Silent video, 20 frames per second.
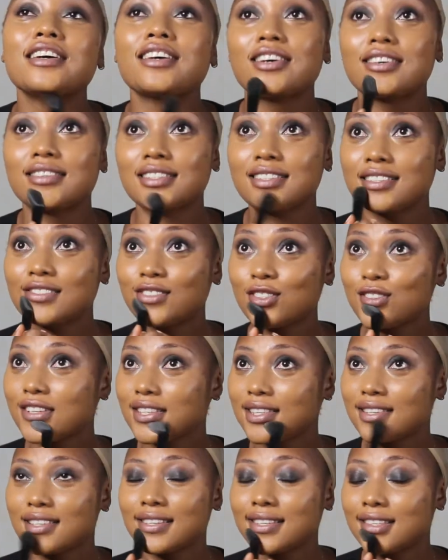Because the
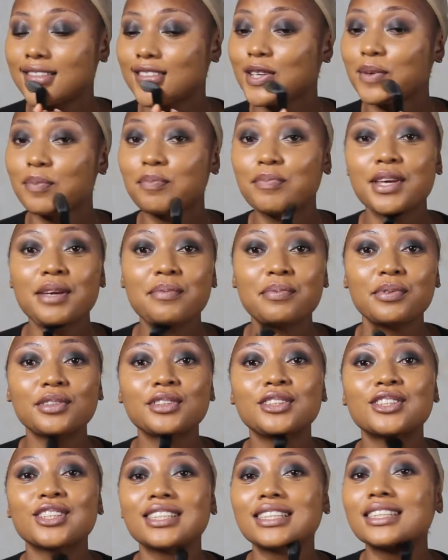truth is, some
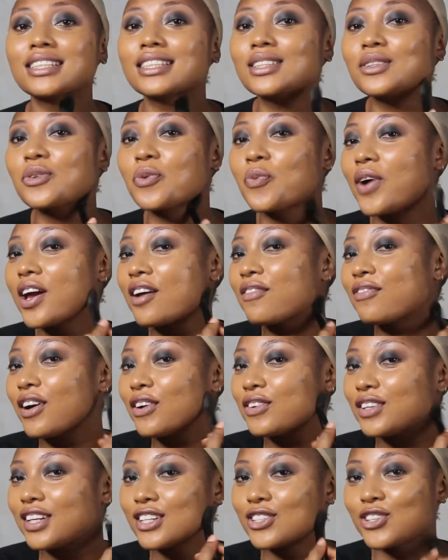people just wear
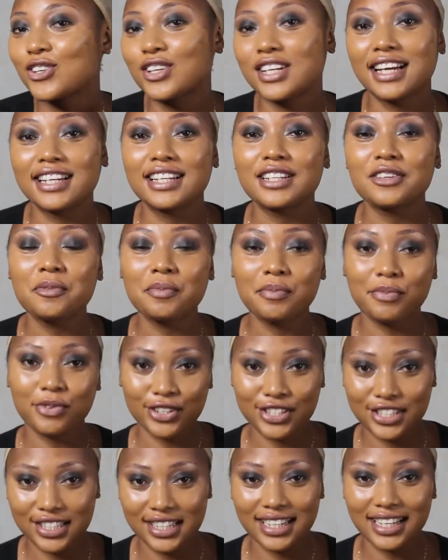foundation and they don't
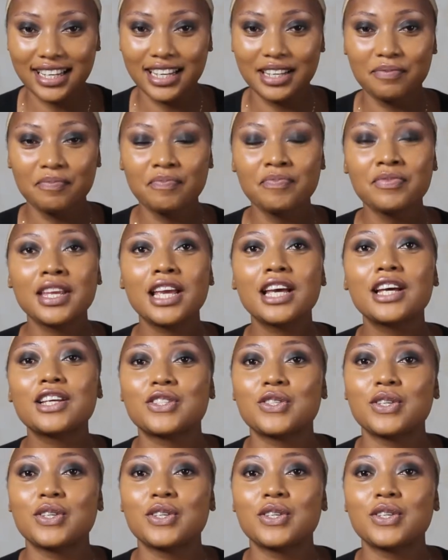brush it in.